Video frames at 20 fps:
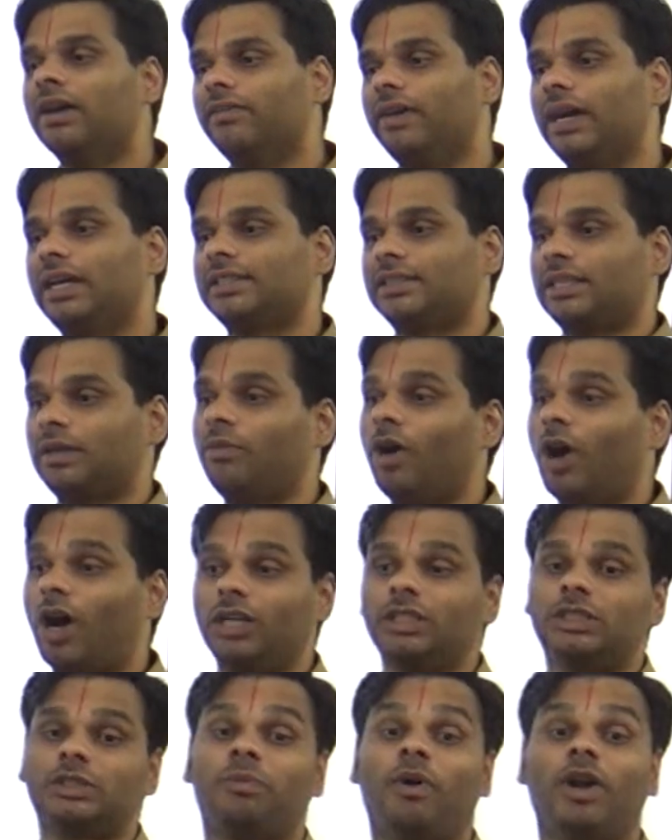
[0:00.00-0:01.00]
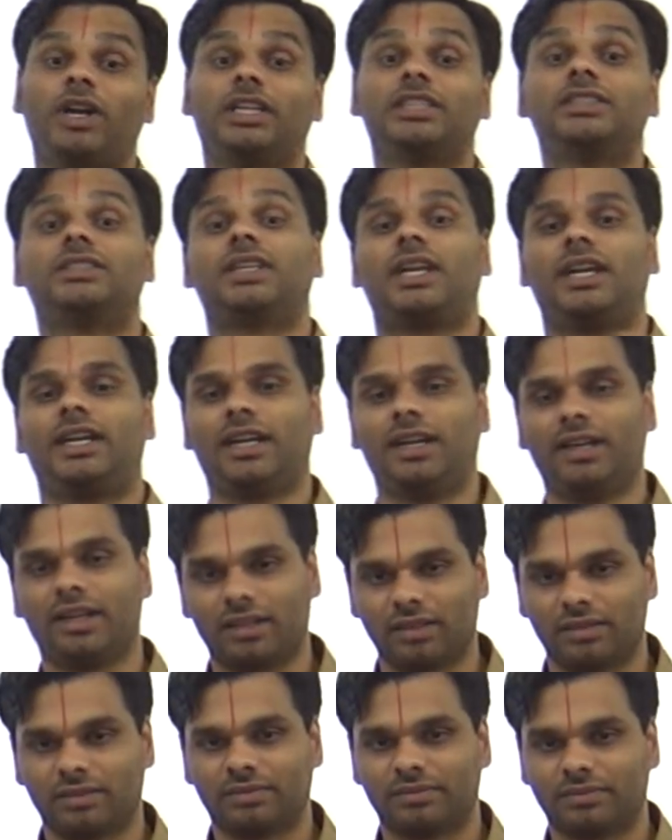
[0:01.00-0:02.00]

where some hotspot is threatened.